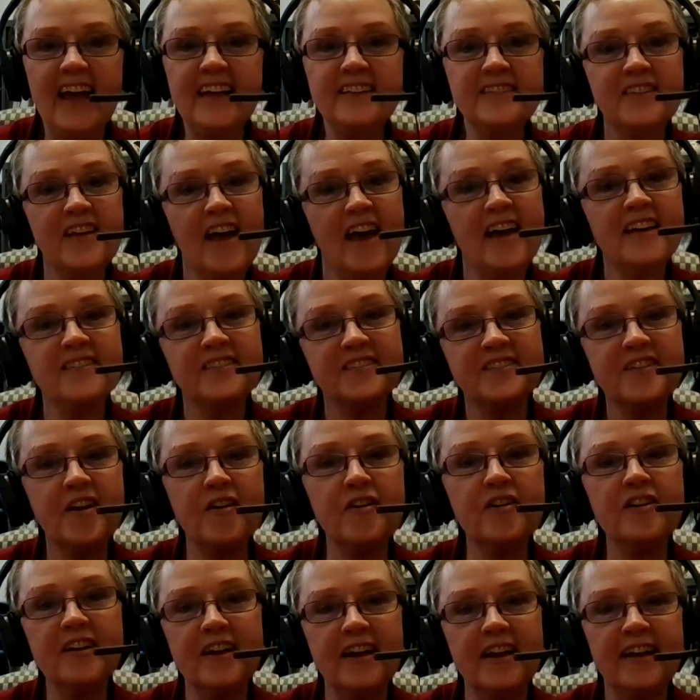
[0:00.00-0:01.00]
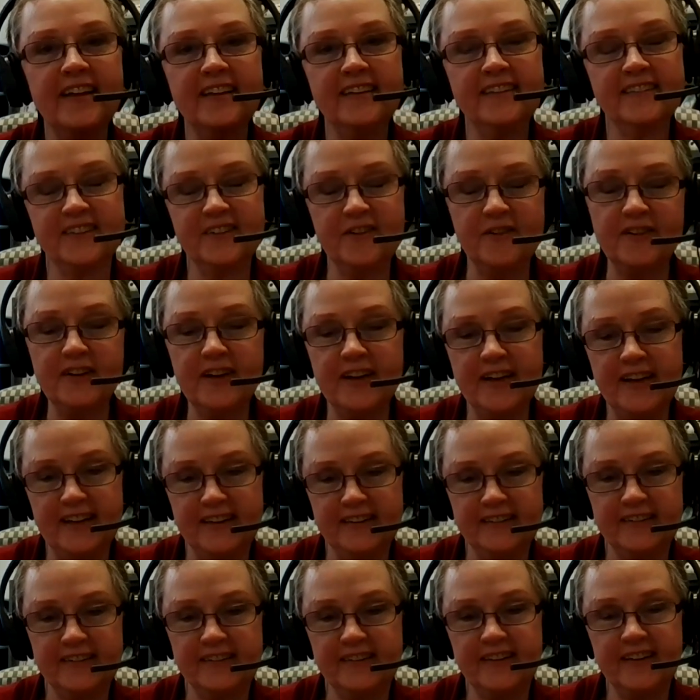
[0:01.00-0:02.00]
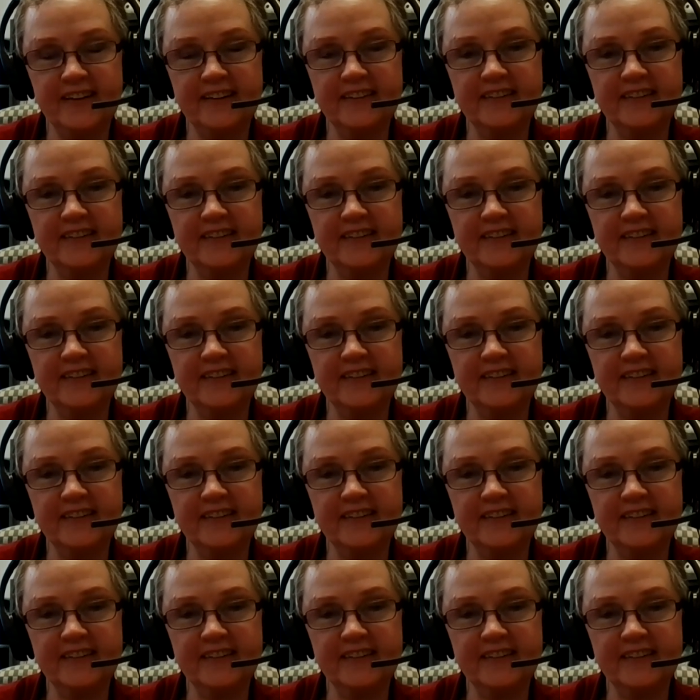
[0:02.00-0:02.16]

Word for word: and and certainly, certainly, it's